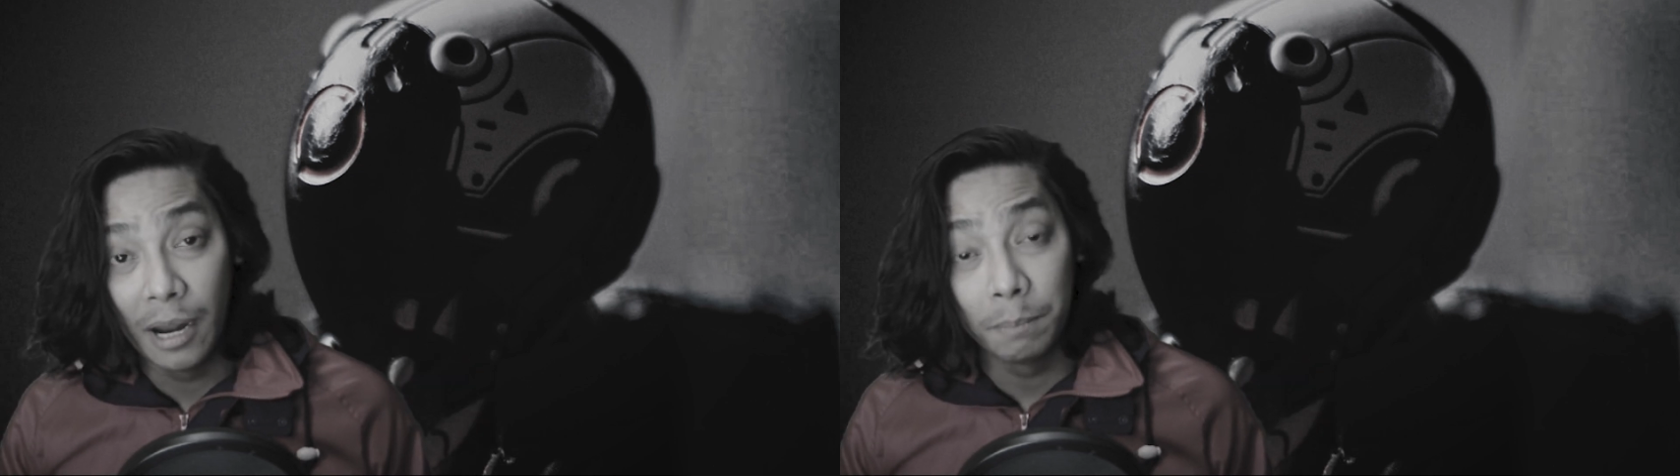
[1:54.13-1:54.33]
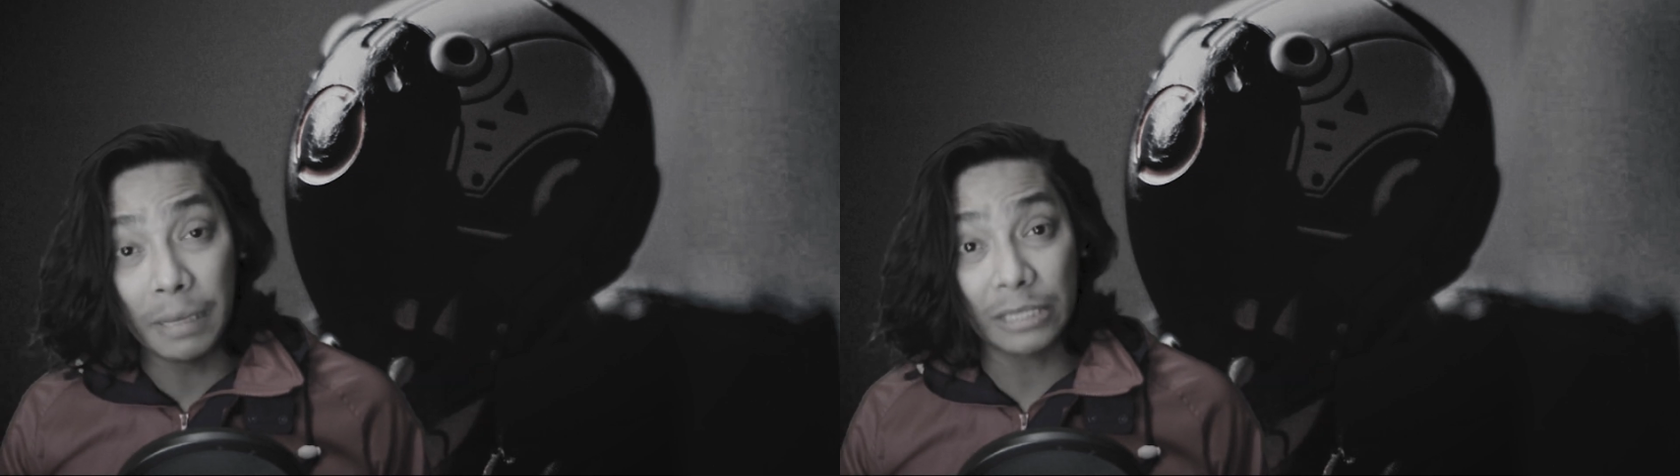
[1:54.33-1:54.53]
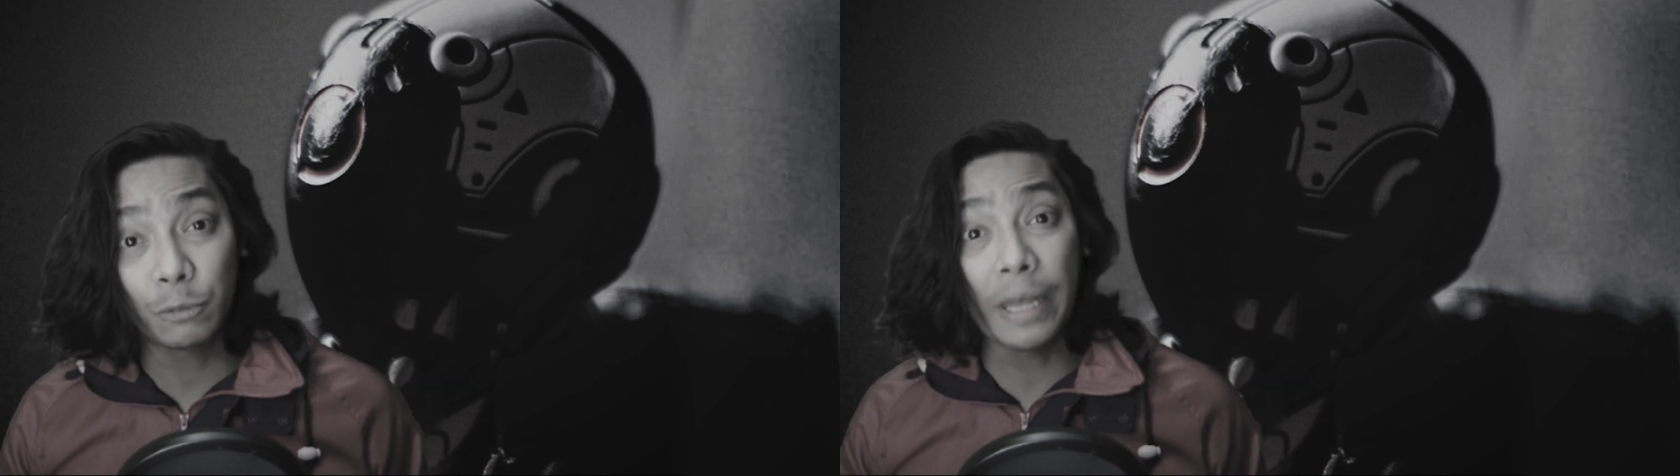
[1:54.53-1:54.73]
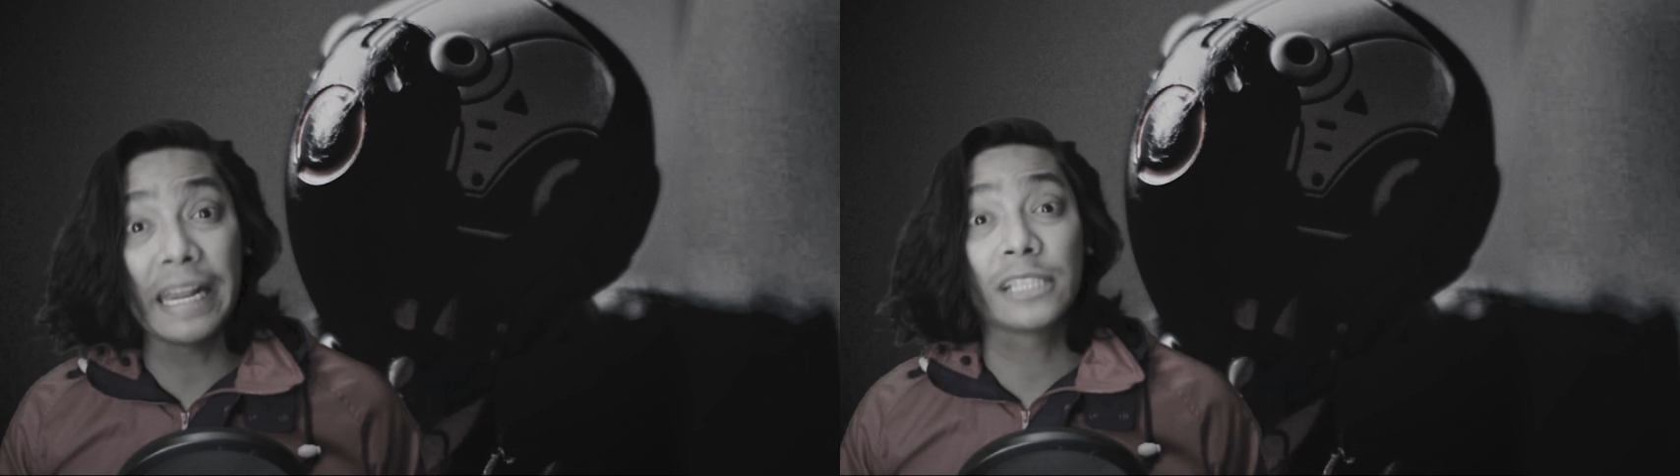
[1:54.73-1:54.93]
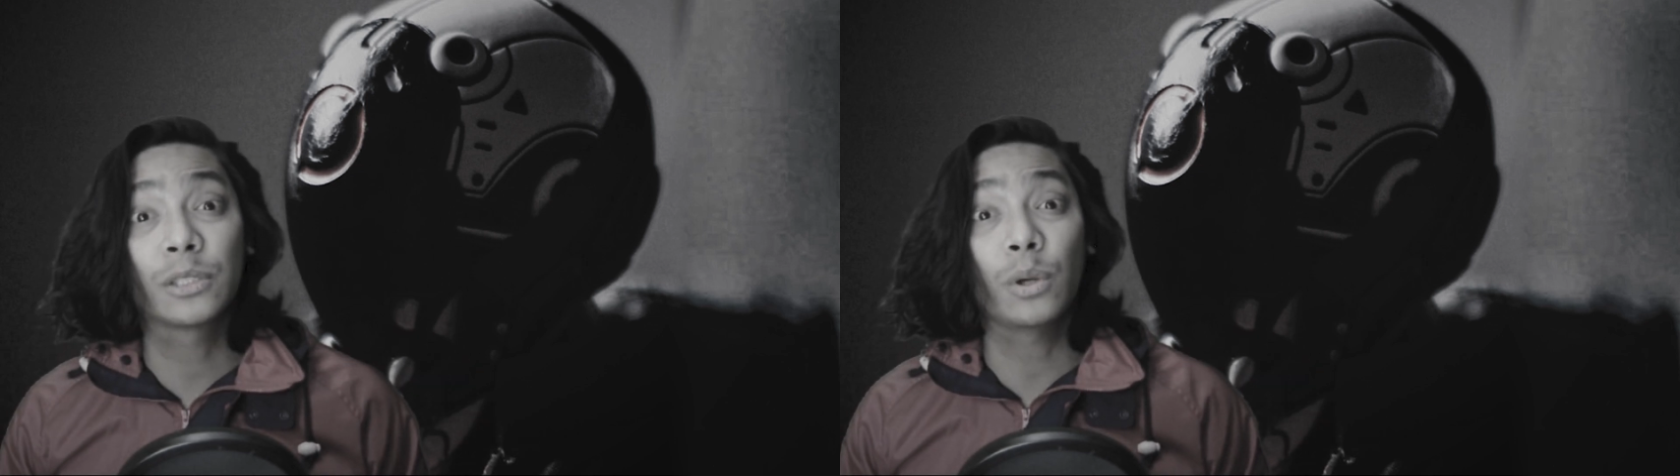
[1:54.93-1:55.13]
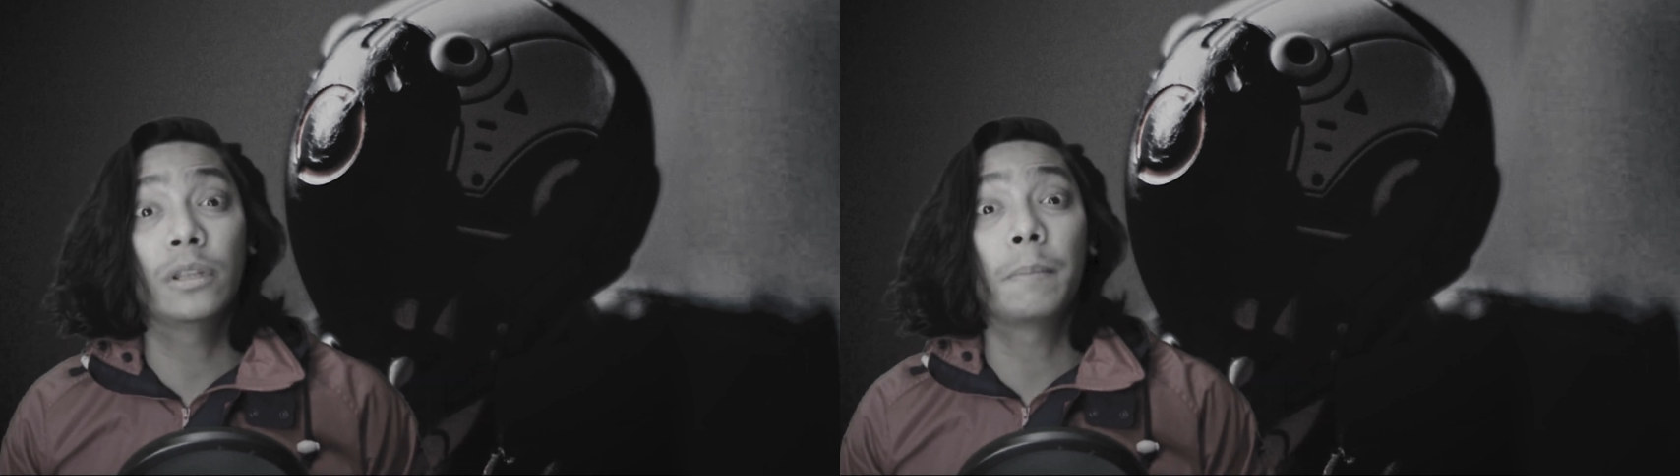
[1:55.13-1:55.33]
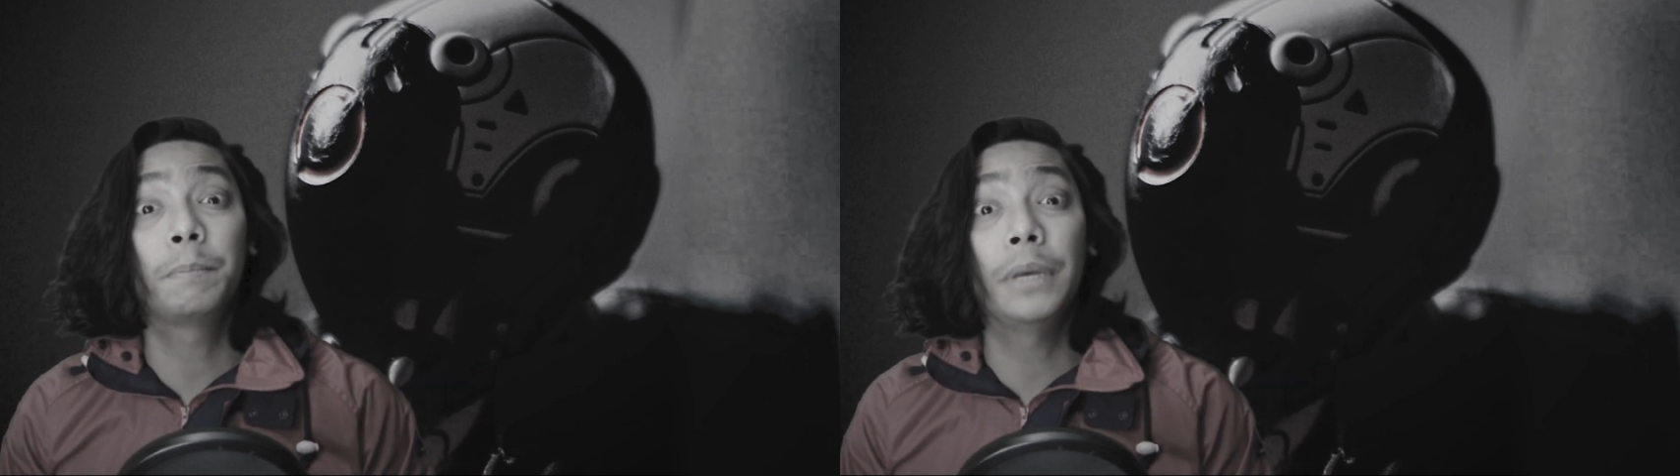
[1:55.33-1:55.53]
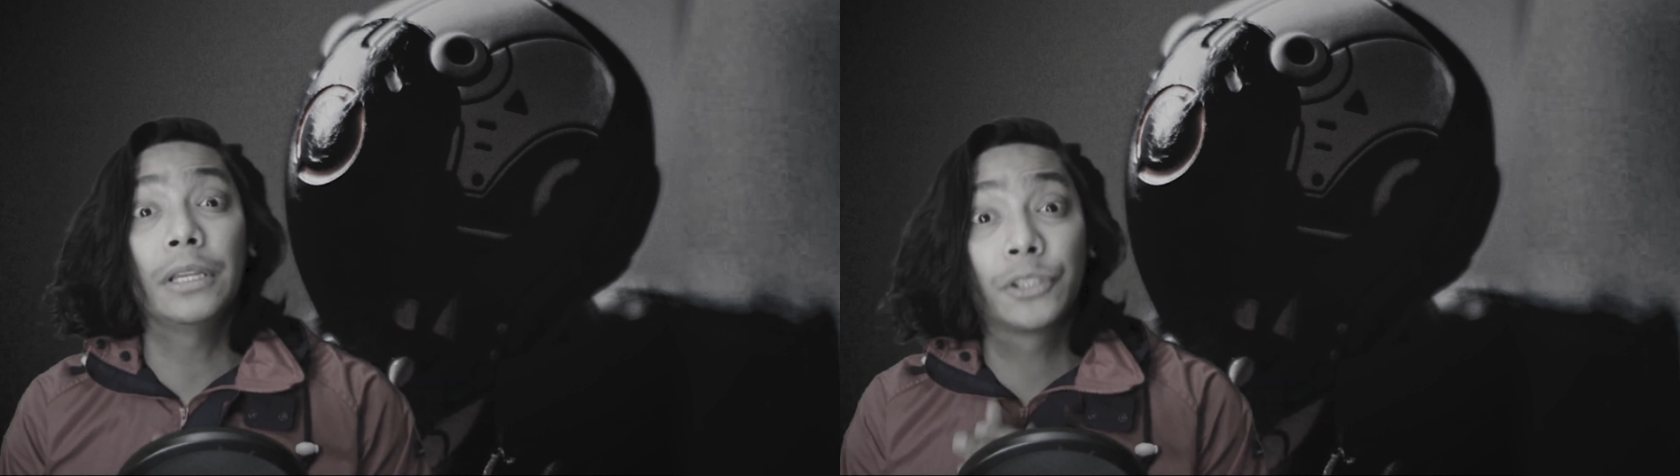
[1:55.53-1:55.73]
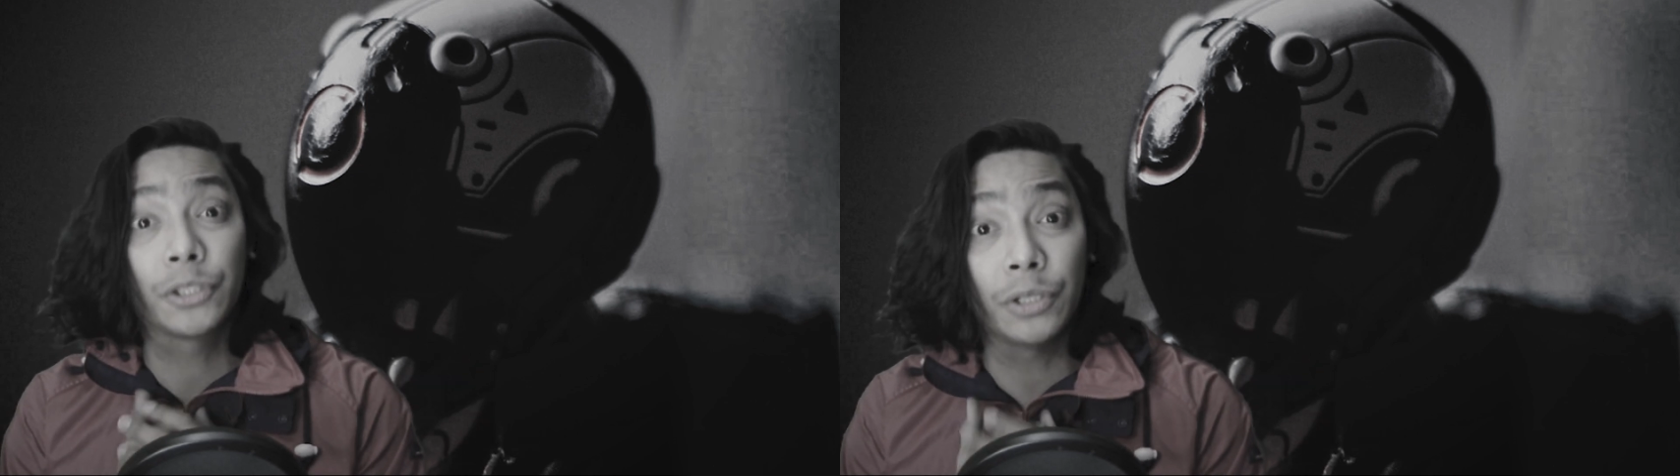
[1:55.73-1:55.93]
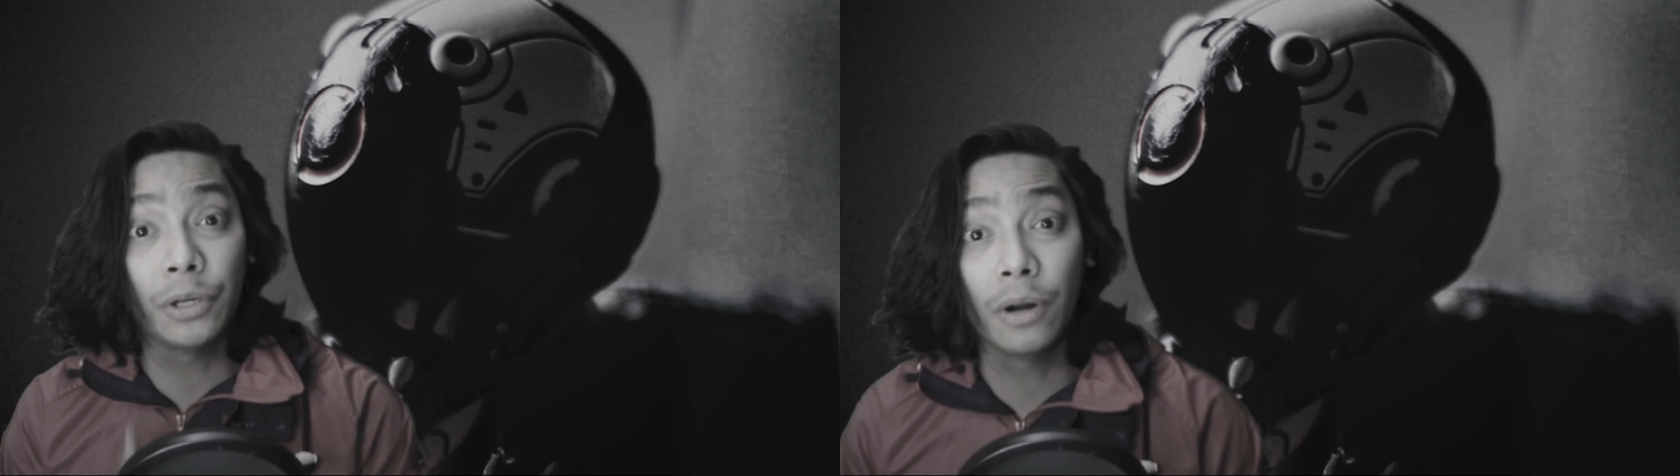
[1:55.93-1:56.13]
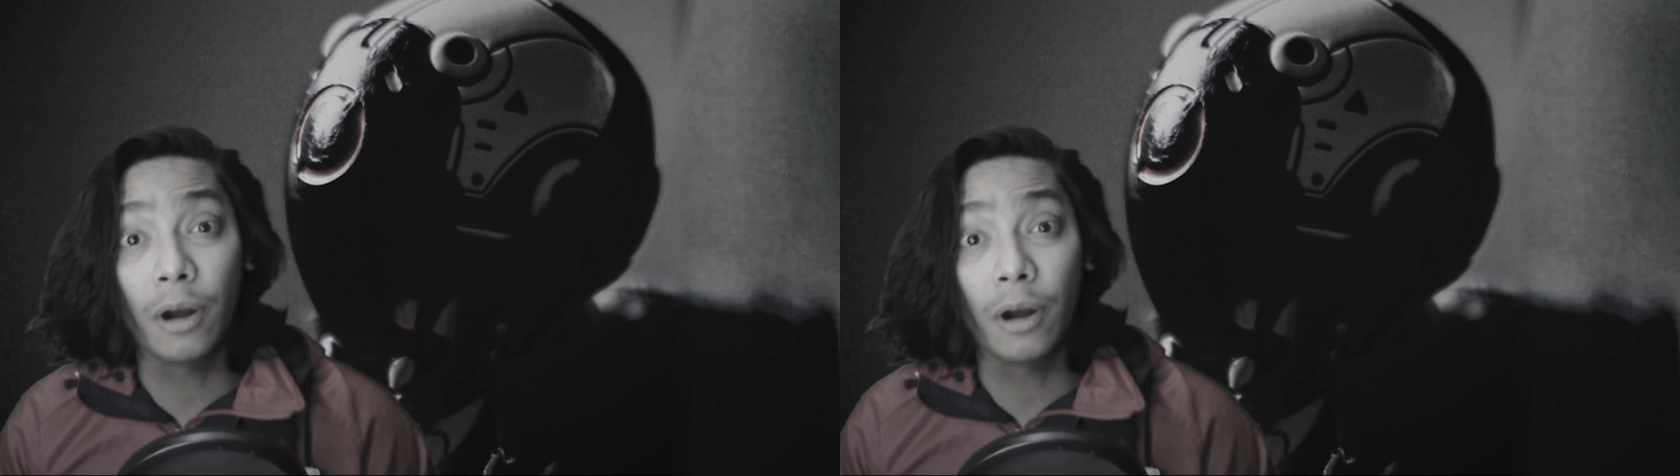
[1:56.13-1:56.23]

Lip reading: but when I saw the picture